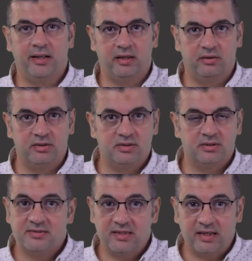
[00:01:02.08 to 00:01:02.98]
categories.
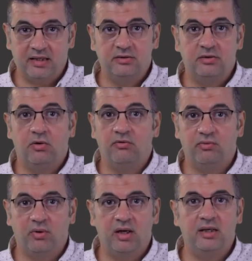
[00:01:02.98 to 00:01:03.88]
Second, of
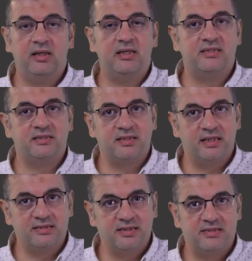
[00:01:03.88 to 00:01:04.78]
why is
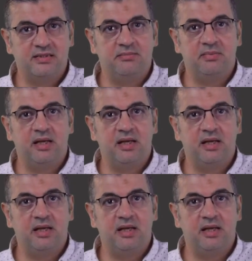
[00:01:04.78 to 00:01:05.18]
Salesism